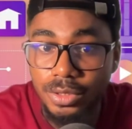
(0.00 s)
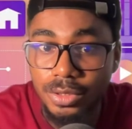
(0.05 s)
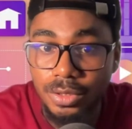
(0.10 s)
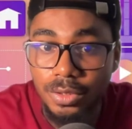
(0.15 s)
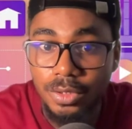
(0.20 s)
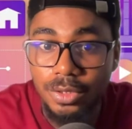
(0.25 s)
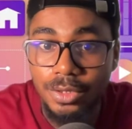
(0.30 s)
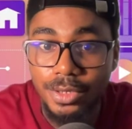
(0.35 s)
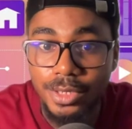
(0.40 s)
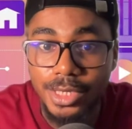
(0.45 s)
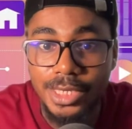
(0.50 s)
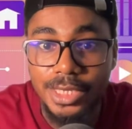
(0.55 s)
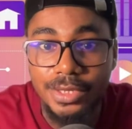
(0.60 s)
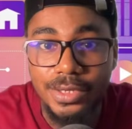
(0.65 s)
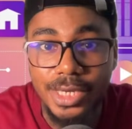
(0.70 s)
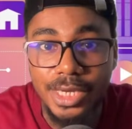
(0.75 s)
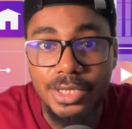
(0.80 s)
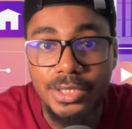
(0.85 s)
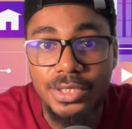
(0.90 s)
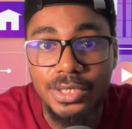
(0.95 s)
You
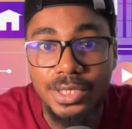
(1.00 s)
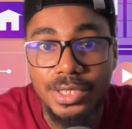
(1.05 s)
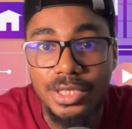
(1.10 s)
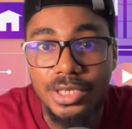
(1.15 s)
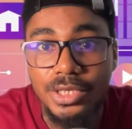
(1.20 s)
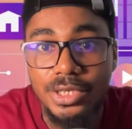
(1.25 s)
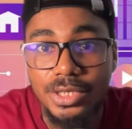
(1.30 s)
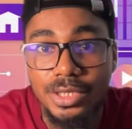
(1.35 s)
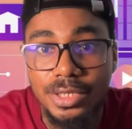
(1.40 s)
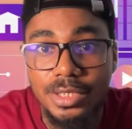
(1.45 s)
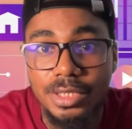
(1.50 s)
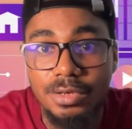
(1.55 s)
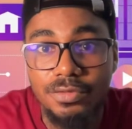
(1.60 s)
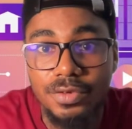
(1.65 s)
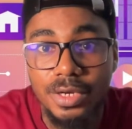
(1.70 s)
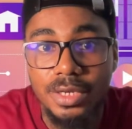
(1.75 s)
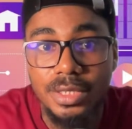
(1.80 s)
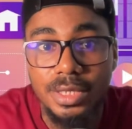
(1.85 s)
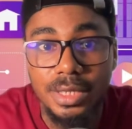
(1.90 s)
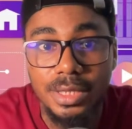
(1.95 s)
can just teach
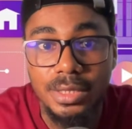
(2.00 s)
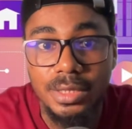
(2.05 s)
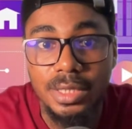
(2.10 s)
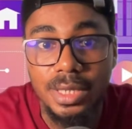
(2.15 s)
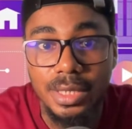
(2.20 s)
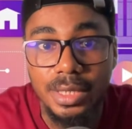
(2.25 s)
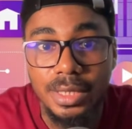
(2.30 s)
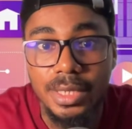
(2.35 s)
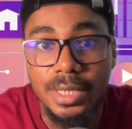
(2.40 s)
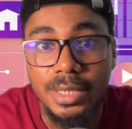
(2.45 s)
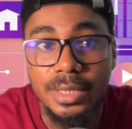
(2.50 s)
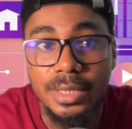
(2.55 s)
different things like that,